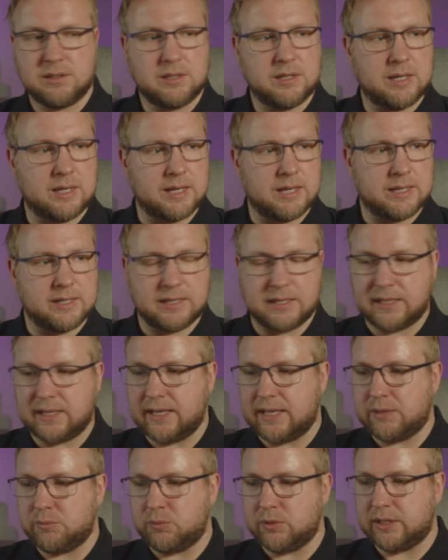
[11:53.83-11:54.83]
And
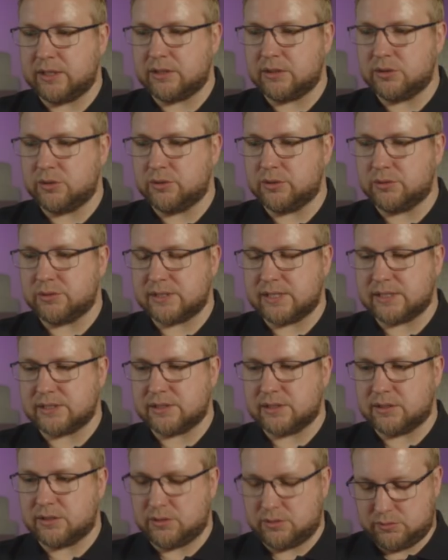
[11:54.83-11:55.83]
again, we'll ignore those
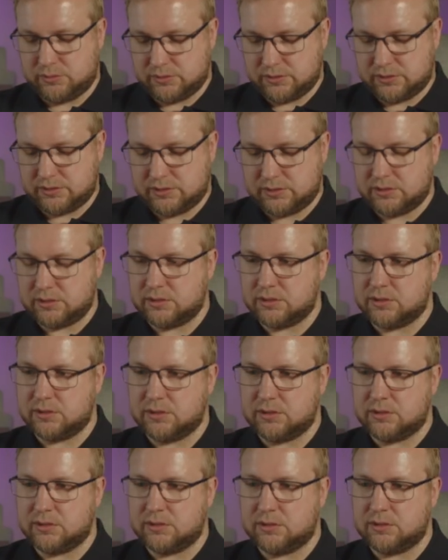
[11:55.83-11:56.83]
exit codes.
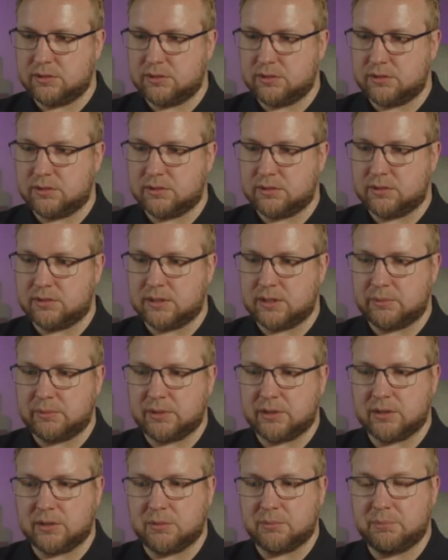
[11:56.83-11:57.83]
There we
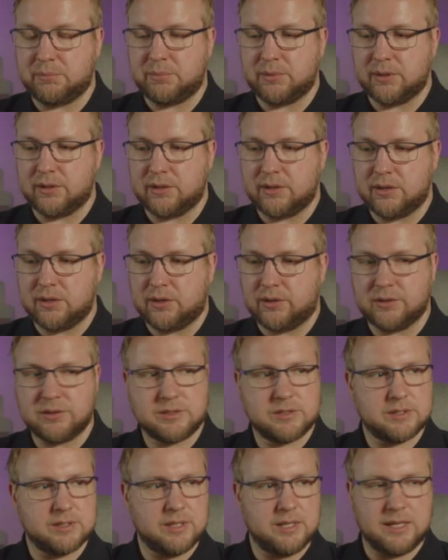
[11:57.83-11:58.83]
go, but
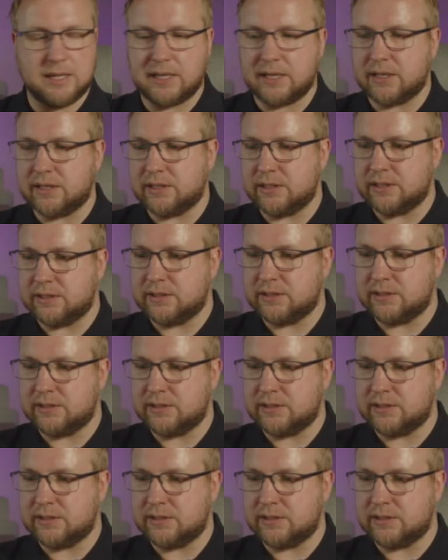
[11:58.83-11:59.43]
not in